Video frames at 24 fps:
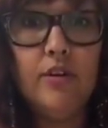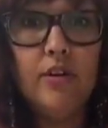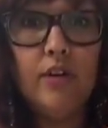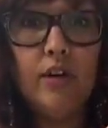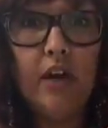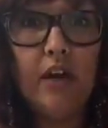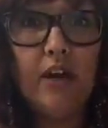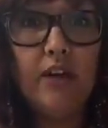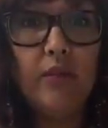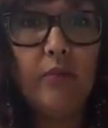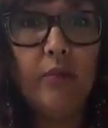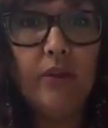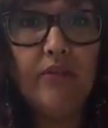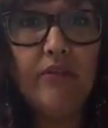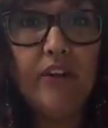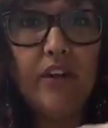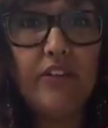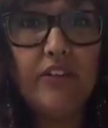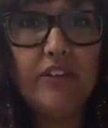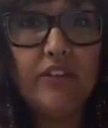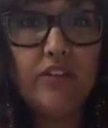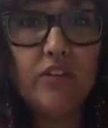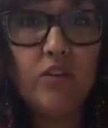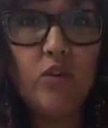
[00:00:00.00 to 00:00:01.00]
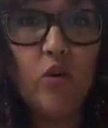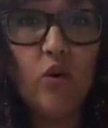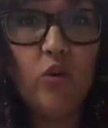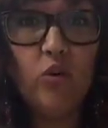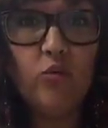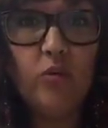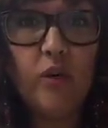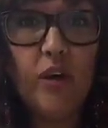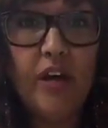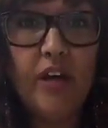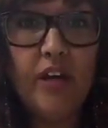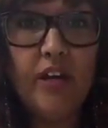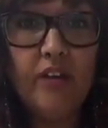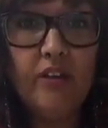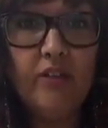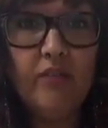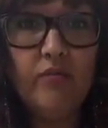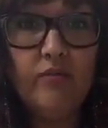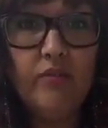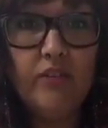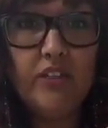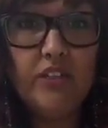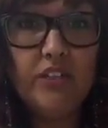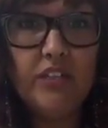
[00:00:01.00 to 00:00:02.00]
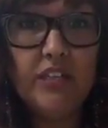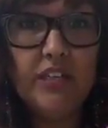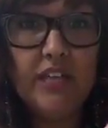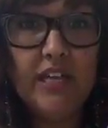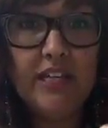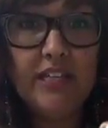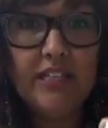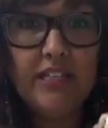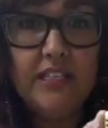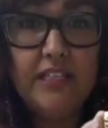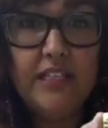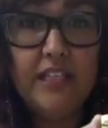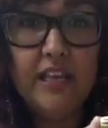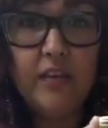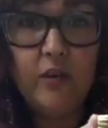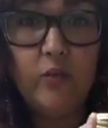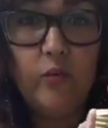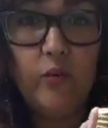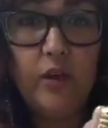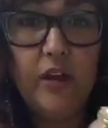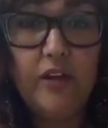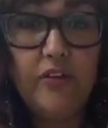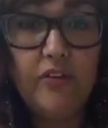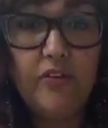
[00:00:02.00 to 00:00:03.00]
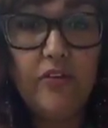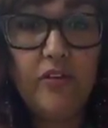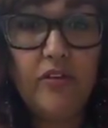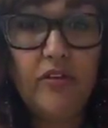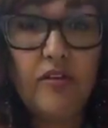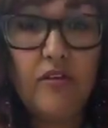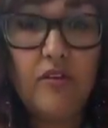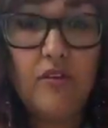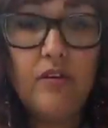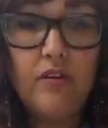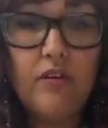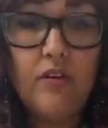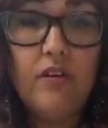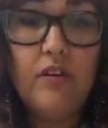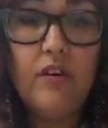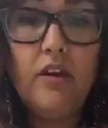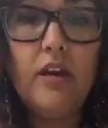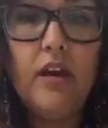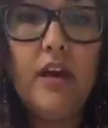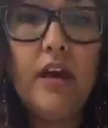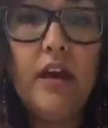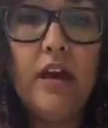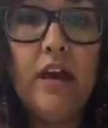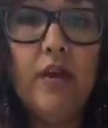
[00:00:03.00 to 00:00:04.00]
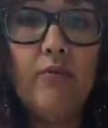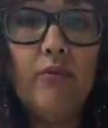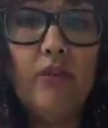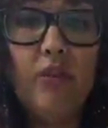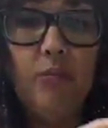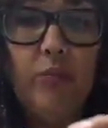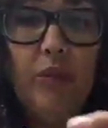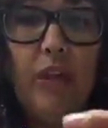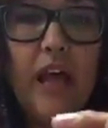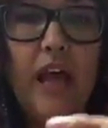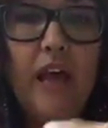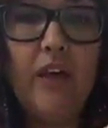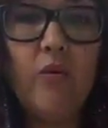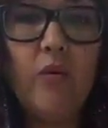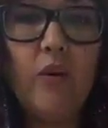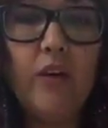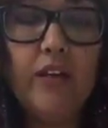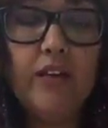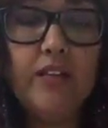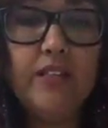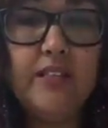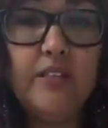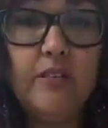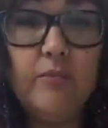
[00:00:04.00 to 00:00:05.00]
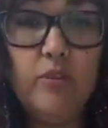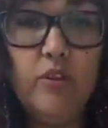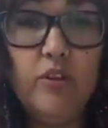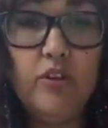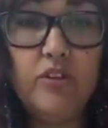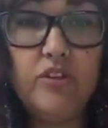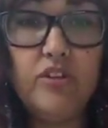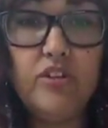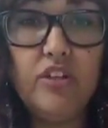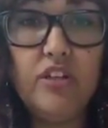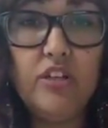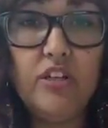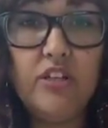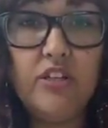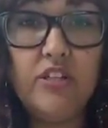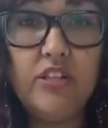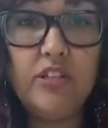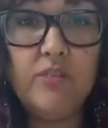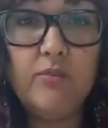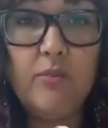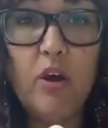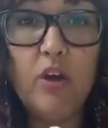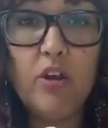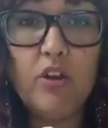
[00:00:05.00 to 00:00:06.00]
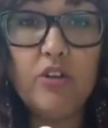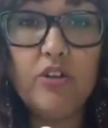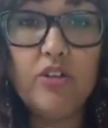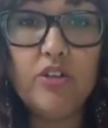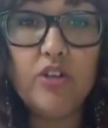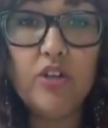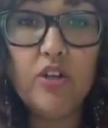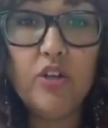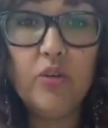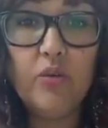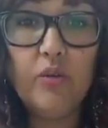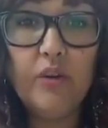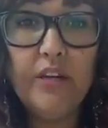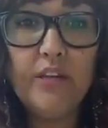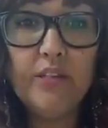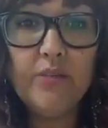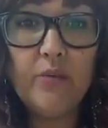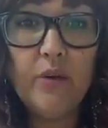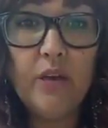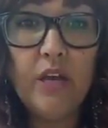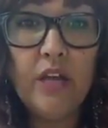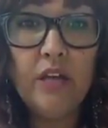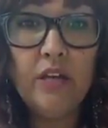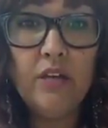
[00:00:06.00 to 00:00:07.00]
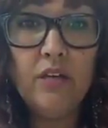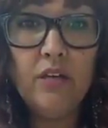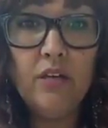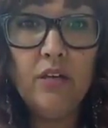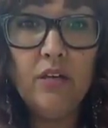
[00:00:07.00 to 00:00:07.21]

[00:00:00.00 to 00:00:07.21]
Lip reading: And then we've got this gold one, which is a nice thick width. The black one is similar to the smaller turquoise one.